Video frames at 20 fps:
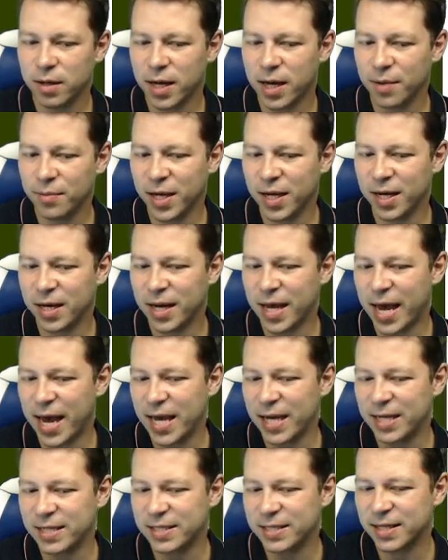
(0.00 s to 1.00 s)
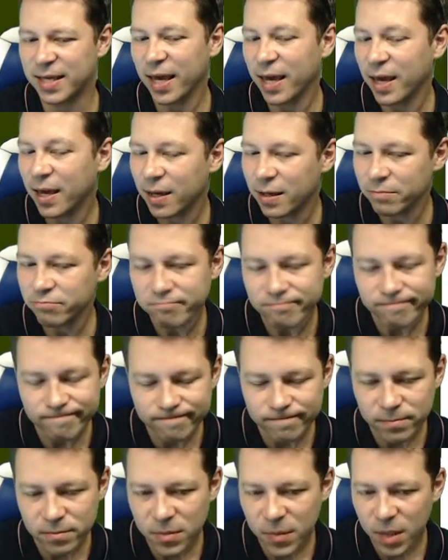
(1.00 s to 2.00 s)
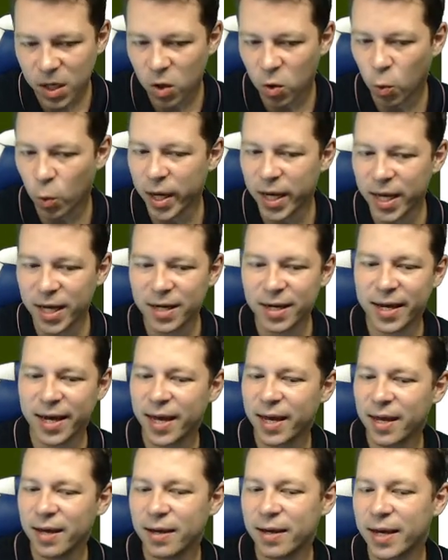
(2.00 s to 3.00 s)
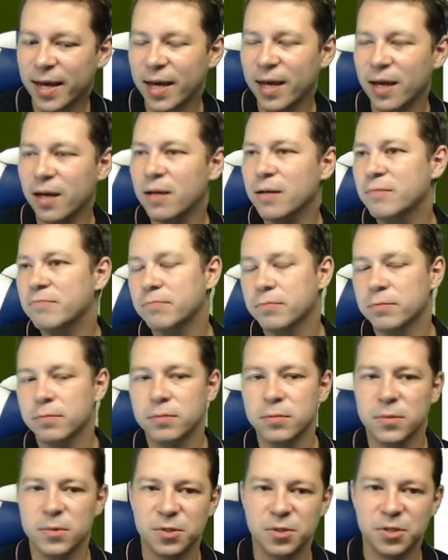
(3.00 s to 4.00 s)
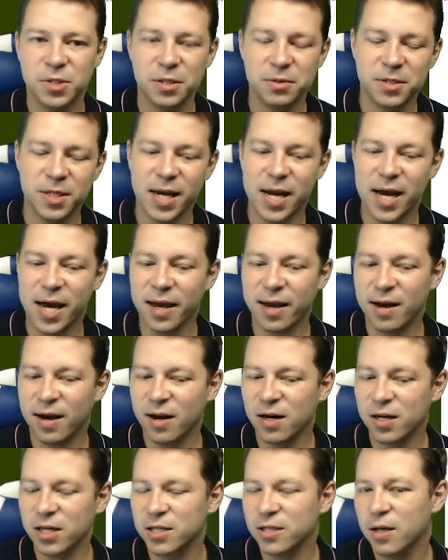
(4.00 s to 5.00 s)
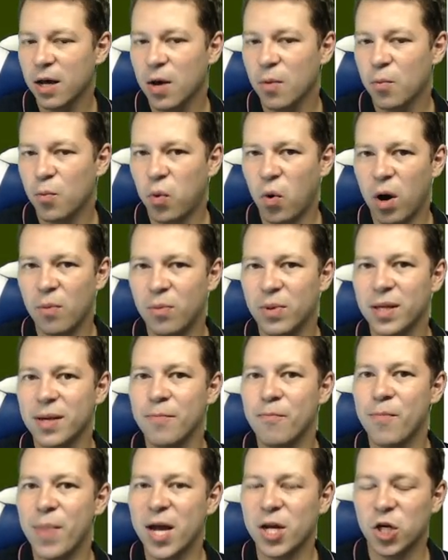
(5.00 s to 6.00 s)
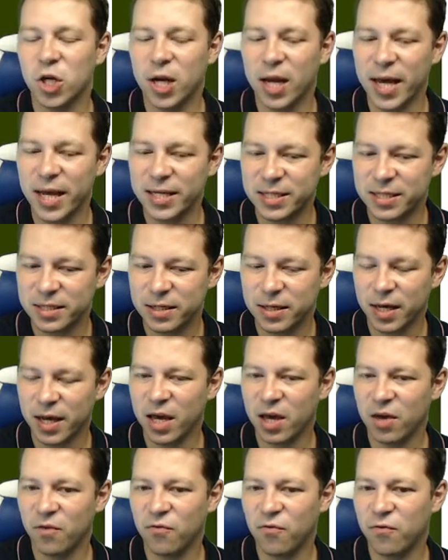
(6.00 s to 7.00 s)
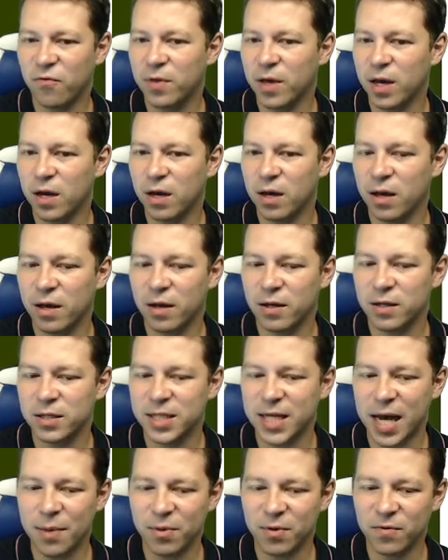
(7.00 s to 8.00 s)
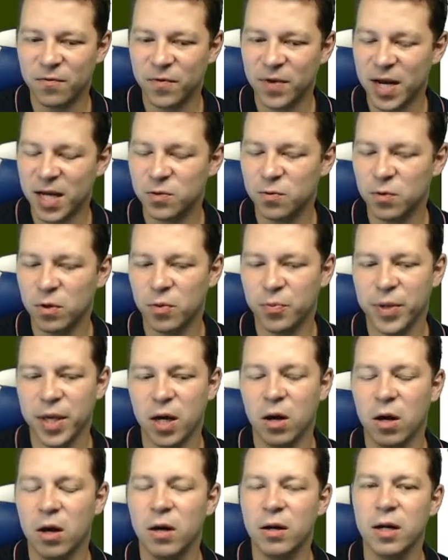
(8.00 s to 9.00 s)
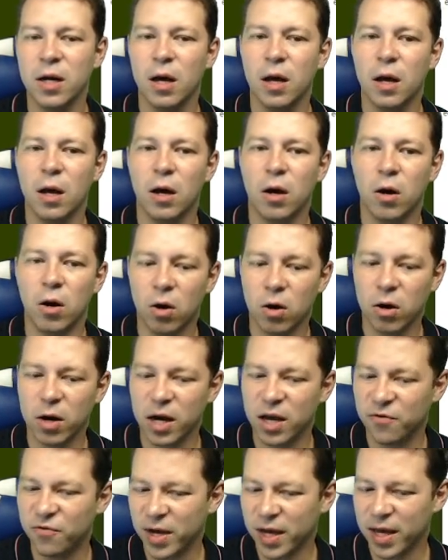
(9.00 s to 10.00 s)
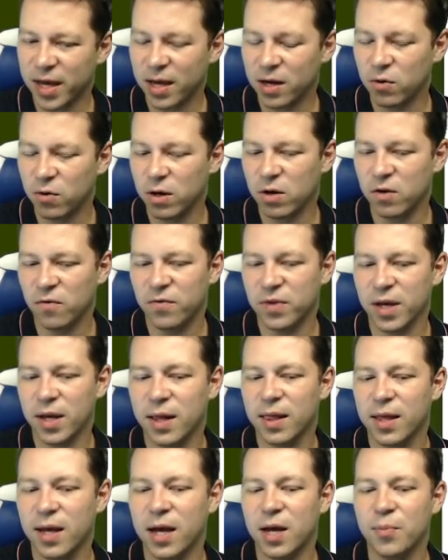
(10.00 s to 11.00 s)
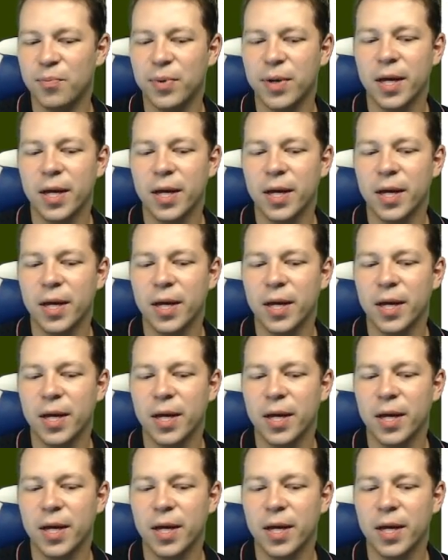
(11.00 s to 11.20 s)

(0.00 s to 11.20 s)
I mean, ace, king, queen, king, king, 15 high cards, probably much less if the diamond finesse will be on, or if I get rid of the club,